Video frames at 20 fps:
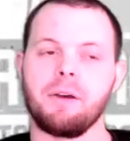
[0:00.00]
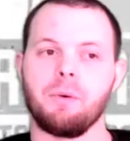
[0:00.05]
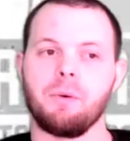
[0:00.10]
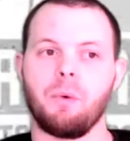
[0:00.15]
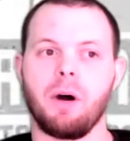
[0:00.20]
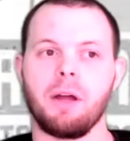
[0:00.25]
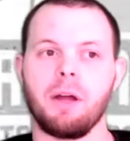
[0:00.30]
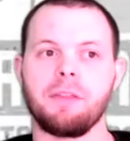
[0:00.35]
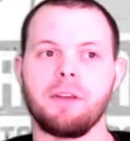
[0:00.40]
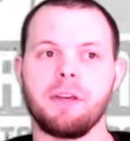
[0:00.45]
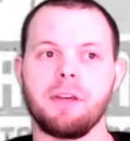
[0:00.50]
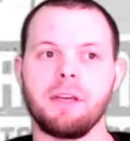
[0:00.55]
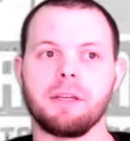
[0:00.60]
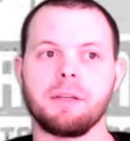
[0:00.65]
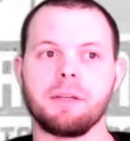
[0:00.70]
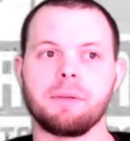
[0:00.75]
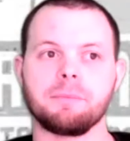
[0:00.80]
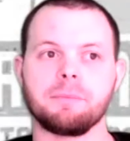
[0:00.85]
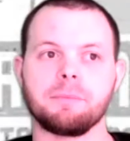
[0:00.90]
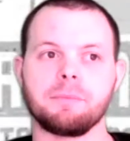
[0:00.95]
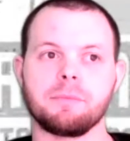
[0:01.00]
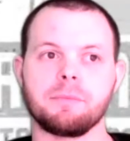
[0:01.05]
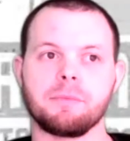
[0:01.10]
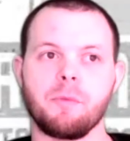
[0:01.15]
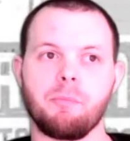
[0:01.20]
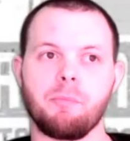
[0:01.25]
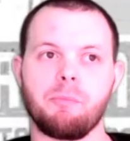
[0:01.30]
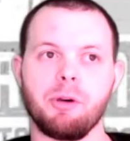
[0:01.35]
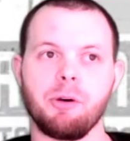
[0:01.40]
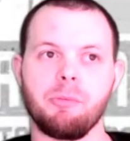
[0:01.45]
Well, I think
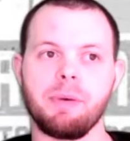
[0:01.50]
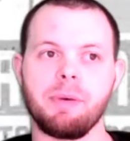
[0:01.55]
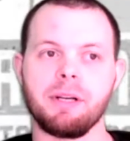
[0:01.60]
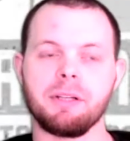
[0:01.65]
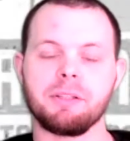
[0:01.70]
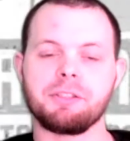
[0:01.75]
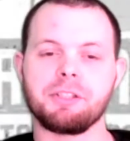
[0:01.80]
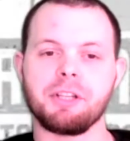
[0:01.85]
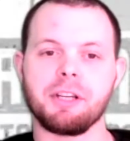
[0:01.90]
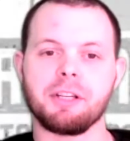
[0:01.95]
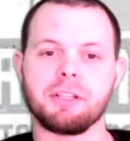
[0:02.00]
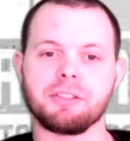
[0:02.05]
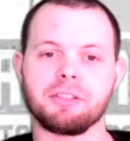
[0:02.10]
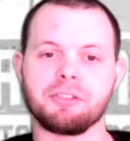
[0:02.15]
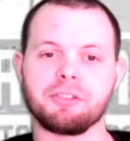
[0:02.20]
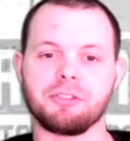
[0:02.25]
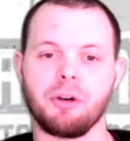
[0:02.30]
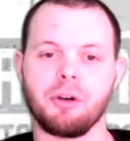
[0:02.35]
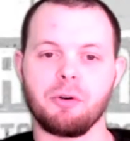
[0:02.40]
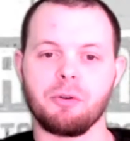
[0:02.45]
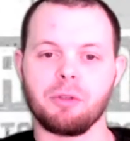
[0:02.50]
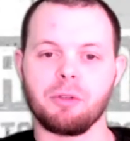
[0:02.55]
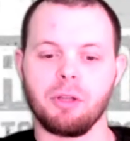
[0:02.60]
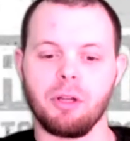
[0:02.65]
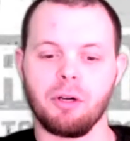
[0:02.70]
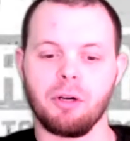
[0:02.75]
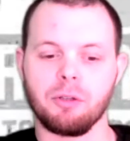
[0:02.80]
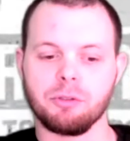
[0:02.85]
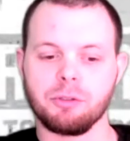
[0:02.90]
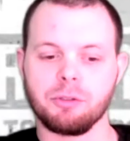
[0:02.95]
Bill Belichick is so
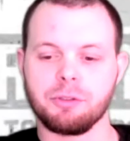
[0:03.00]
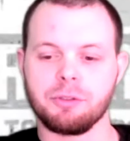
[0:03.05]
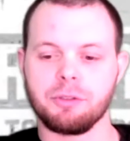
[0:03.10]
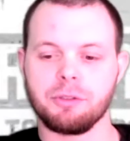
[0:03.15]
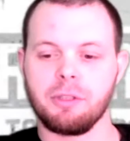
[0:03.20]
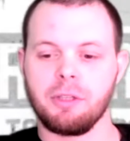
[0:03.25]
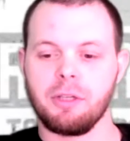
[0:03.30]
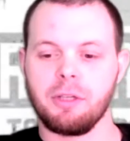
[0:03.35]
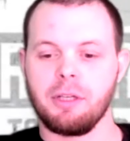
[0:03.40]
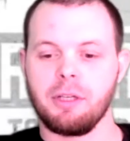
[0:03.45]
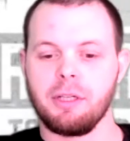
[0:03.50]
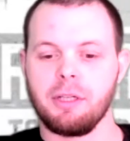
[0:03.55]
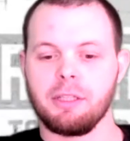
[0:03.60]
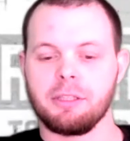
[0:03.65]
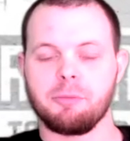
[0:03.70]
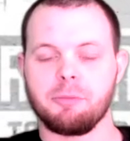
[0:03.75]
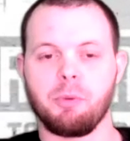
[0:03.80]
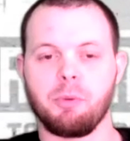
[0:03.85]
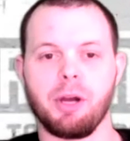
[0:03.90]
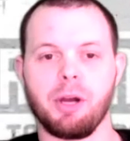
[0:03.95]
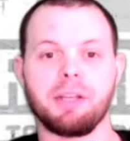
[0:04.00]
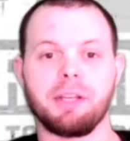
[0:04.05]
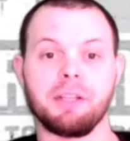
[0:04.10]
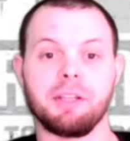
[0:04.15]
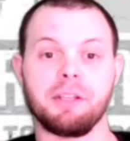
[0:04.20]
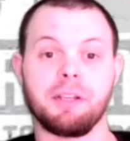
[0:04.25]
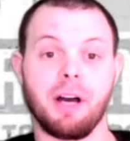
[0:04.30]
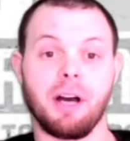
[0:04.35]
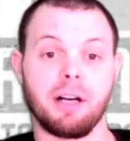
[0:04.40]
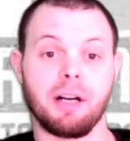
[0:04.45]
close to
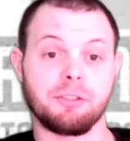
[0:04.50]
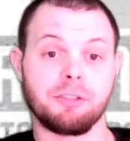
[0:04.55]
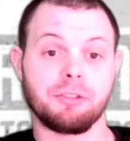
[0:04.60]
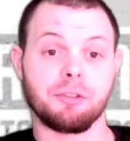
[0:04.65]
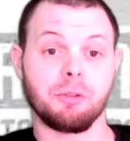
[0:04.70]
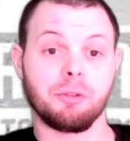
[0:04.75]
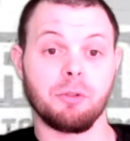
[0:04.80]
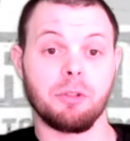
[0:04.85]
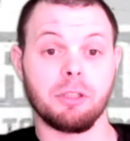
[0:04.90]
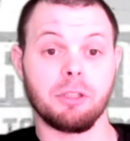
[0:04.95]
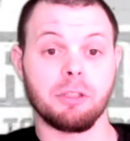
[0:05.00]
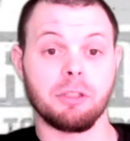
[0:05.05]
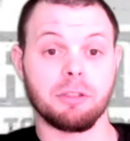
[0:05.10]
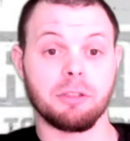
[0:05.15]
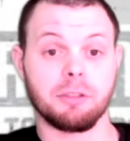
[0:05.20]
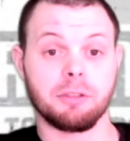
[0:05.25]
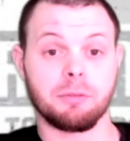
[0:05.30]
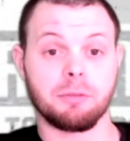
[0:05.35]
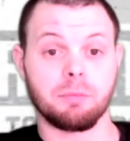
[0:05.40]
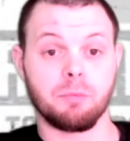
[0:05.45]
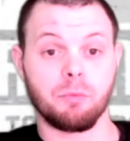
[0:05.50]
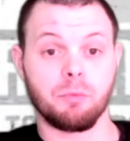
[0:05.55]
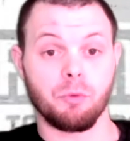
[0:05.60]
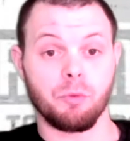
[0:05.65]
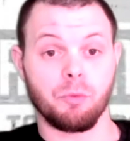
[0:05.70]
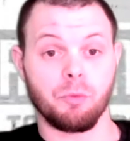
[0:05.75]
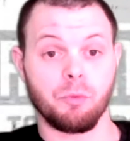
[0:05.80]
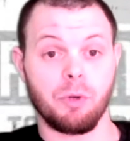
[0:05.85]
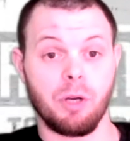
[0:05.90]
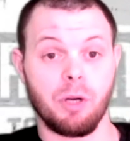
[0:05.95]
breaking Don Shula's
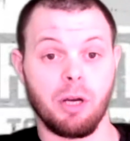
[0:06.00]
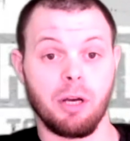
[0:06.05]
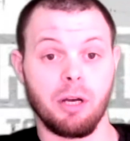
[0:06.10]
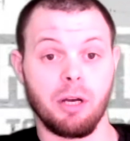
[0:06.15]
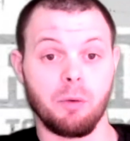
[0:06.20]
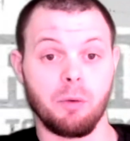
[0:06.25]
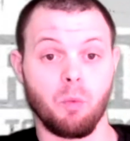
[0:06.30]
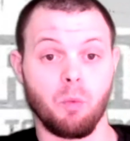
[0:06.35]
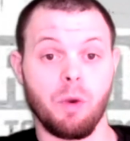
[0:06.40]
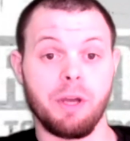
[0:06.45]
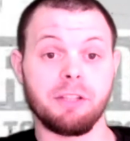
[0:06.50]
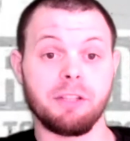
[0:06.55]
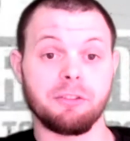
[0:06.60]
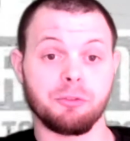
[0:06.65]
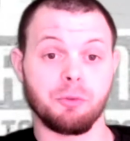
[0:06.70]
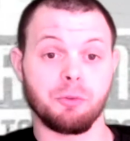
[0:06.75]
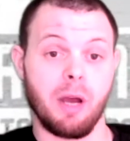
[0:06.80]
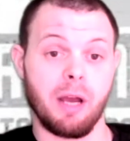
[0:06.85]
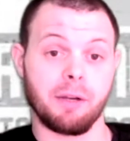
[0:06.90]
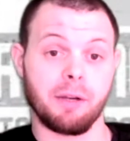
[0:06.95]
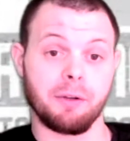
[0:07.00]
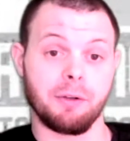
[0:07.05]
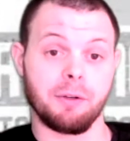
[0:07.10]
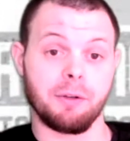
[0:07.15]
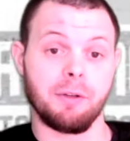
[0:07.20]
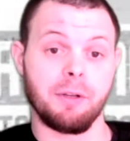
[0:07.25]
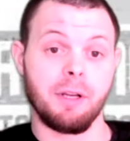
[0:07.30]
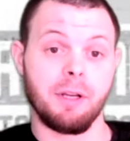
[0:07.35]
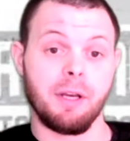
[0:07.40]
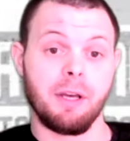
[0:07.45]
wins
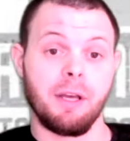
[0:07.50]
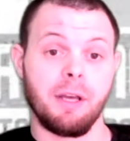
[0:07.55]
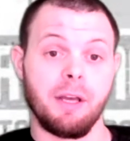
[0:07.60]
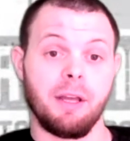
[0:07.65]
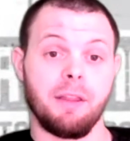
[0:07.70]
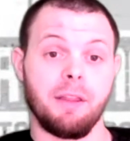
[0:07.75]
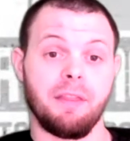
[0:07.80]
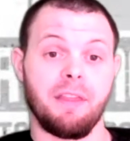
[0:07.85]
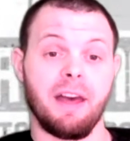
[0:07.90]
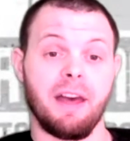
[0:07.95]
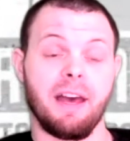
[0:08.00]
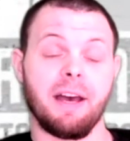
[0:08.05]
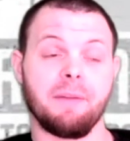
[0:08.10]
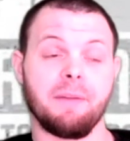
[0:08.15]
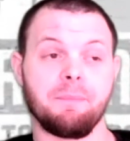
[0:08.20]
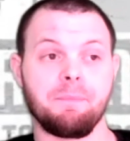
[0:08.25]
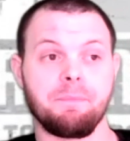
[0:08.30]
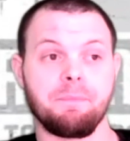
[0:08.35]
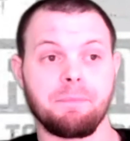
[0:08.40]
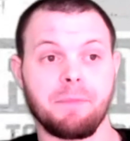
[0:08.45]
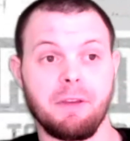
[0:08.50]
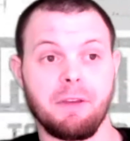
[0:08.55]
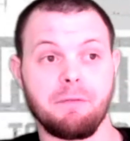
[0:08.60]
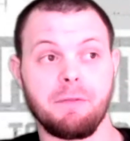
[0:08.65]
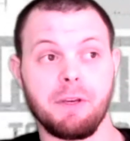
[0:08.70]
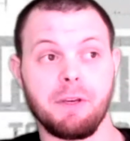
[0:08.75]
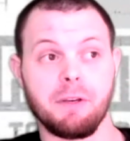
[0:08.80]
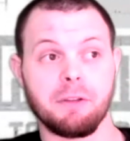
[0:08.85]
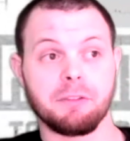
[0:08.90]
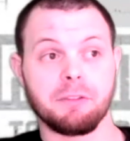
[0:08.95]
record that it
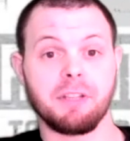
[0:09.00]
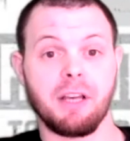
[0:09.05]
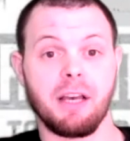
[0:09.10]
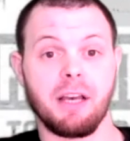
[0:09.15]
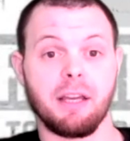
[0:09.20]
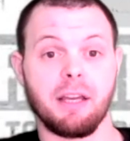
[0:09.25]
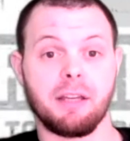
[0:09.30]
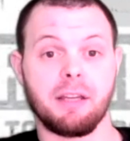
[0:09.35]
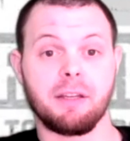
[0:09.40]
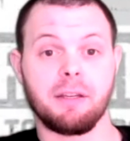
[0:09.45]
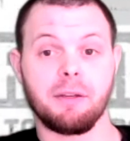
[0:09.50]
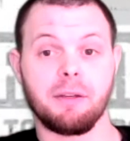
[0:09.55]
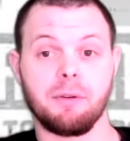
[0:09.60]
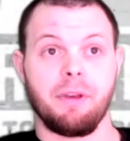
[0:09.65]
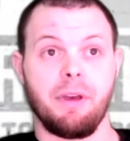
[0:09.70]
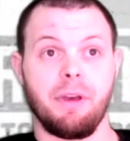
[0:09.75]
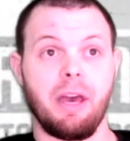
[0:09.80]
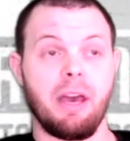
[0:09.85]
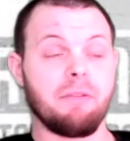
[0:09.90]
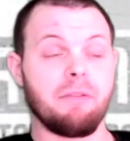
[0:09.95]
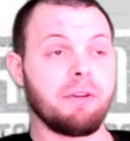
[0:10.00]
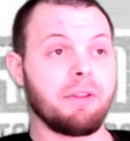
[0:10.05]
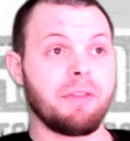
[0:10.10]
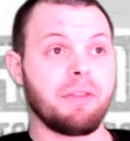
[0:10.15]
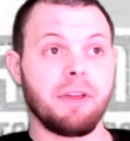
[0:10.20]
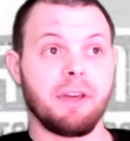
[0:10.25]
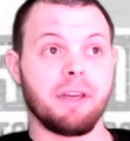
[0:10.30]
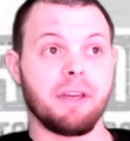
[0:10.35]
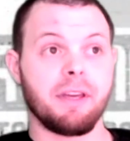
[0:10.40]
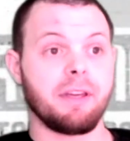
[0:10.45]
feels like
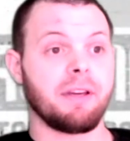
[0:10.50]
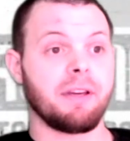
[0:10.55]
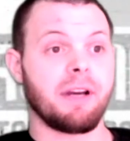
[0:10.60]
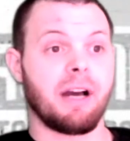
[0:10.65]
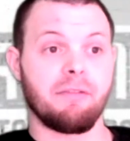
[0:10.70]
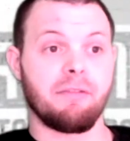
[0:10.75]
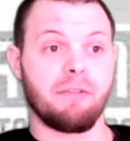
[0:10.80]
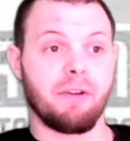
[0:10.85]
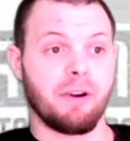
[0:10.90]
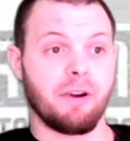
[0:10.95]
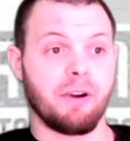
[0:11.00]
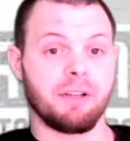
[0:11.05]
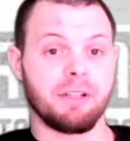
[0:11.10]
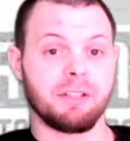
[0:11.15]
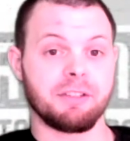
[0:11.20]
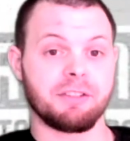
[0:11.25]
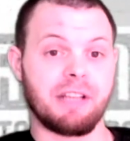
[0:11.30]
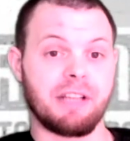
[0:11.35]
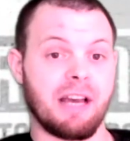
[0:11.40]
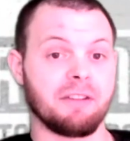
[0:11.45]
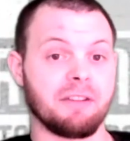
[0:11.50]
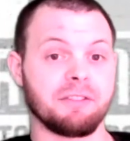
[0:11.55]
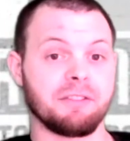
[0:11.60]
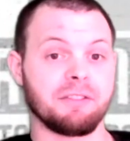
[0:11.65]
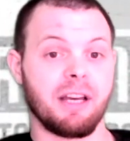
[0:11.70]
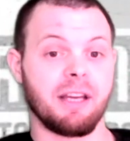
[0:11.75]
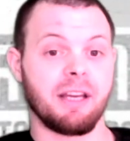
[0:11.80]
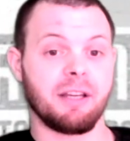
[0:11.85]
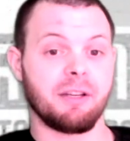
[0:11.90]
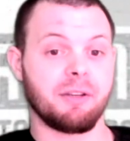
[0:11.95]
everything I've heard, it sounds
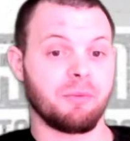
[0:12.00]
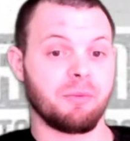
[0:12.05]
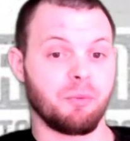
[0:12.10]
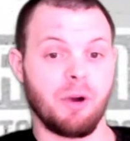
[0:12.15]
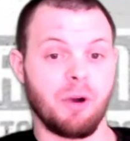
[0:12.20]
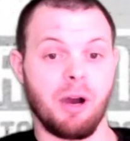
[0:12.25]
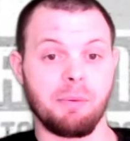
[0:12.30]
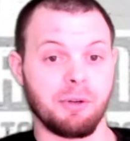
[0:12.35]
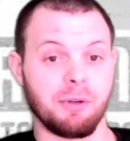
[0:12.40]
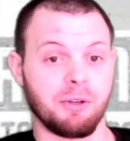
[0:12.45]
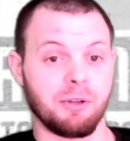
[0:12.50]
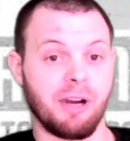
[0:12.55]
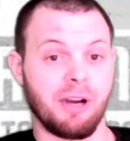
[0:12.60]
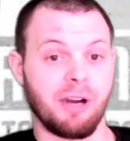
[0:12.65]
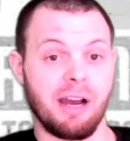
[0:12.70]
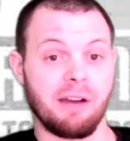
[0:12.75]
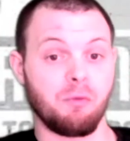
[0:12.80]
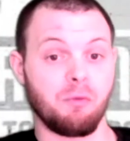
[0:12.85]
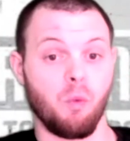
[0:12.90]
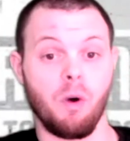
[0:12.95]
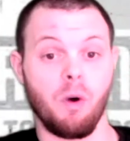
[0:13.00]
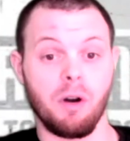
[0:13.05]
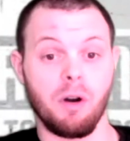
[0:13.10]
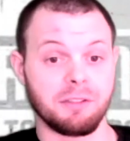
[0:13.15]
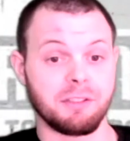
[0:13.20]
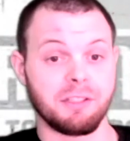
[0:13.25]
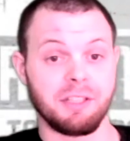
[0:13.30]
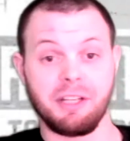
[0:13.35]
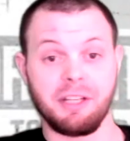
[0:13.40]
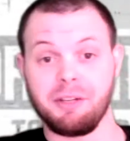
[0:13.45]
like Robert Kraft
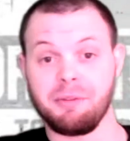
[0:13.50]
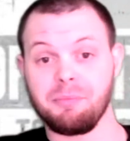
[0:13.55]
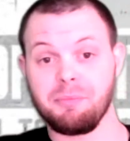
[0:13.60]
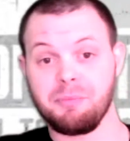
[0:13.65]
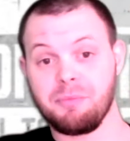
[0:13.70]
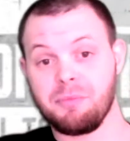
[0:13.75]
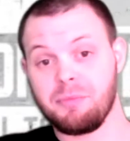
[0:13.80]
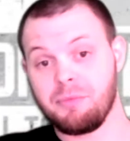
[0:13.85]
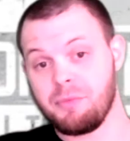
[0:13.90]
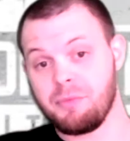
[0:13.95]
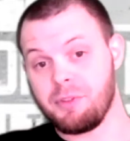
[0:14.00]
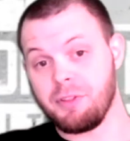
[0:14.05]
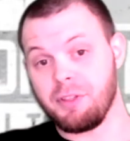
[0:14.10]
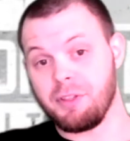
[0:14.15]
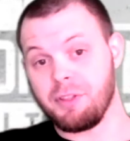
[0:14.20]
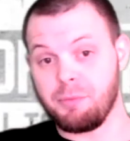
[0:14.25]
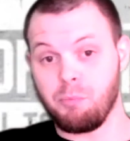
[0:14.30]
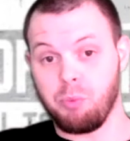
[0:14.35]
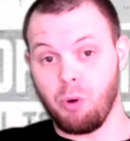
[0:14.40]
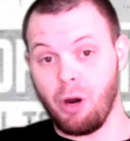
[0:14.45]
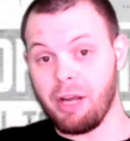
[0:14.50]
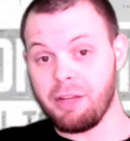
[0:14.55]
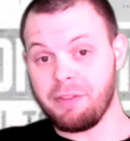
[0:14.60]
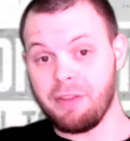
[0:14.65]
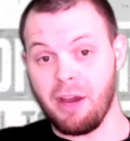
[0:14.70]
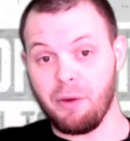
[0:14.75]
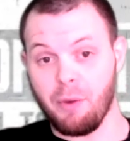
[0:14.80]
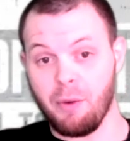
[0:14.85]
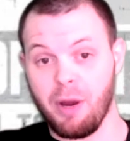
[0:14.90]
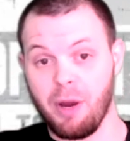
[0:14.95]
wants him to break
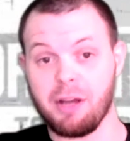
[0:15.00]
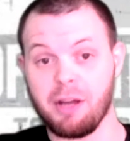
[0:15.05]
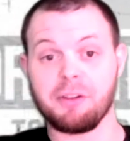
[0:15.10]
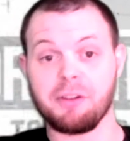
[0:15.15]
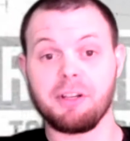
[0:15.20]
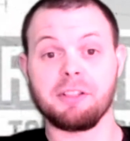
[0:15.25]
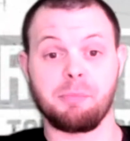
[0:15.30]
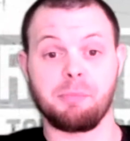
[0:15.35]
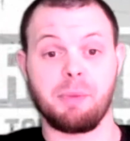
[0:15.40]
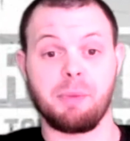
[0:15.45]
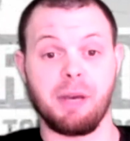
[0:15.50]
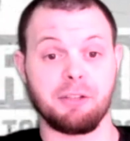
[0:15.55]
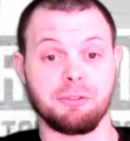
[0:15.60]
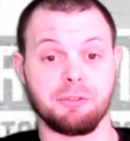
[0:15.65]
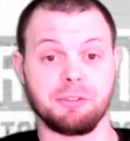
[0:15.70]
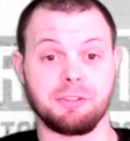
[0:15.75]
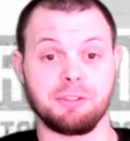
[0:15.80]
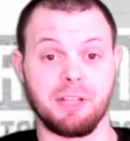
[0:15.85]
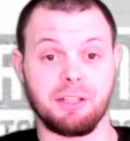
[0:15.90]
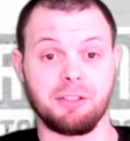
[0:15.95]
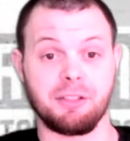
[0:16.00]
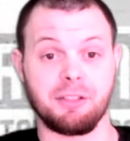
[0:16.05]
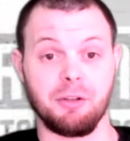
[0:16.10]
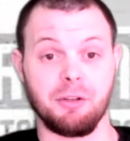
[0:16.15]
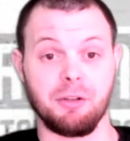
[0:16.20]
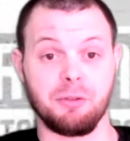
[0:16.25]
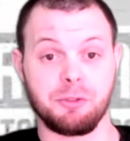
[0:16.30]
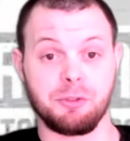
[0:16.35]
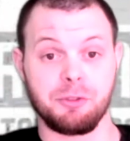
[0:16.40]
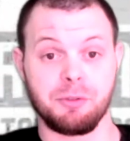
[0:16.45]
that record as the Patriots head
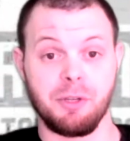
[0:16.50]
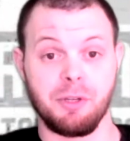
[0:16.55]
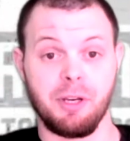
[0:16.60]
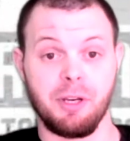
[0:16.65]
coach.